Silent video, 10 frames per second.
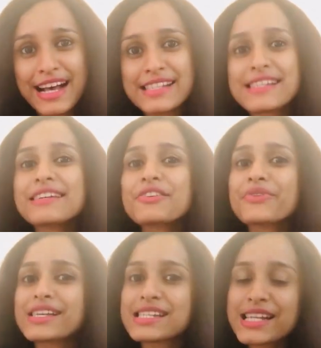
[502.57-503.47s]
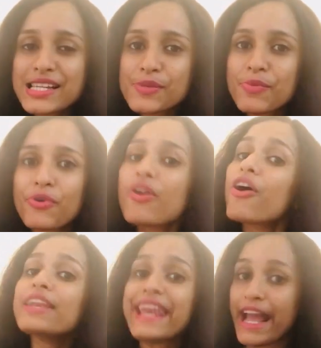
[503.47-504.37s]
as in it resonates more
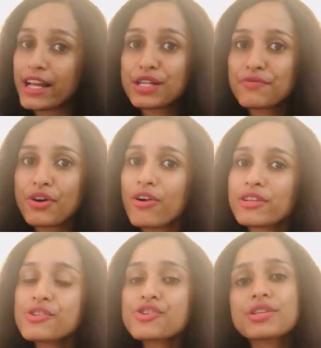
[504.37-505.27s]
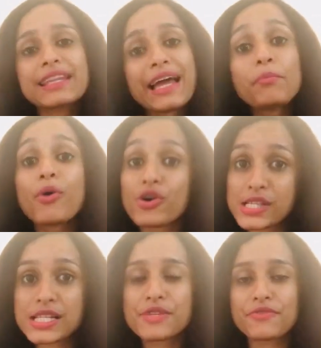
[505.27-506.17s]
on negative knowledge than
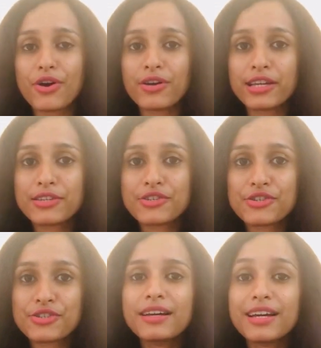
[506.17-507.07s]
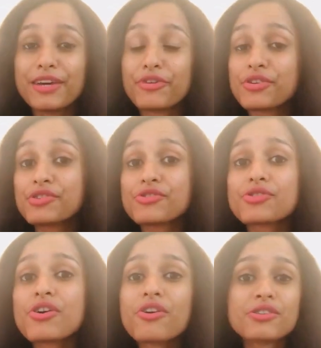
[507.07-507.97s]
positive knowledge. If you're into
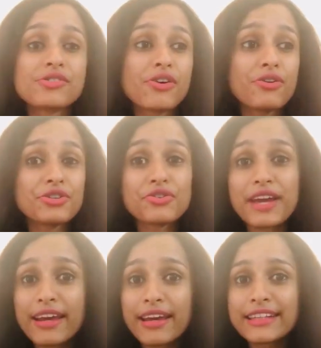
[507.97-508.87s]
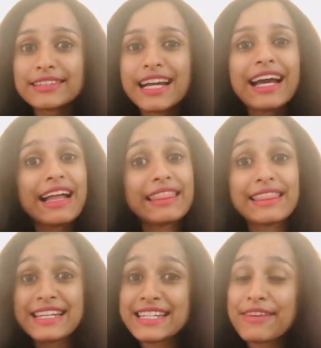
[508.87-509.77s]
stocks or trading,
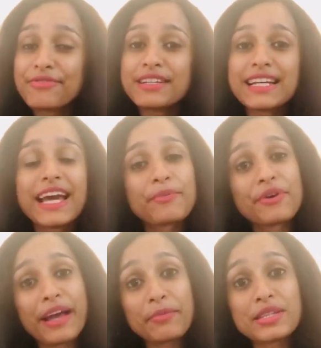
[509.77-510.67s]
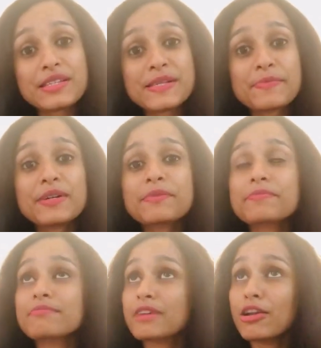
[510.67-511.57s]
then definitely I would recommend this book.
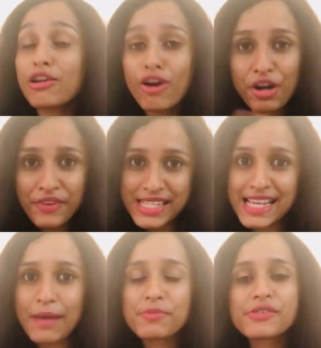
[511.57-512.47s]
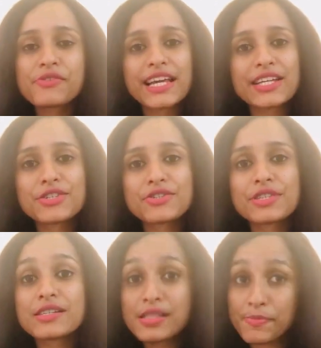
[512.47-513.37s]
A lot of examples related to
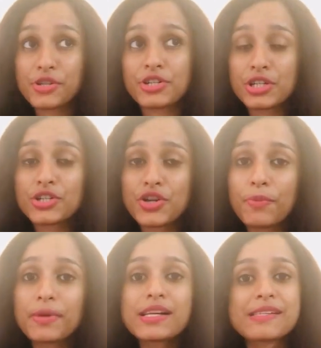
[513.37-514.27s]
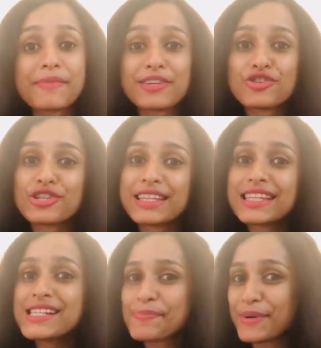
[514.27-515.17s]
this particular topic is mentioned
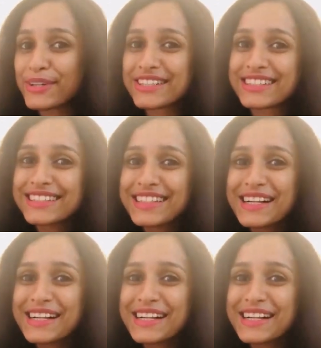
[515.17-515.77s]
in this book.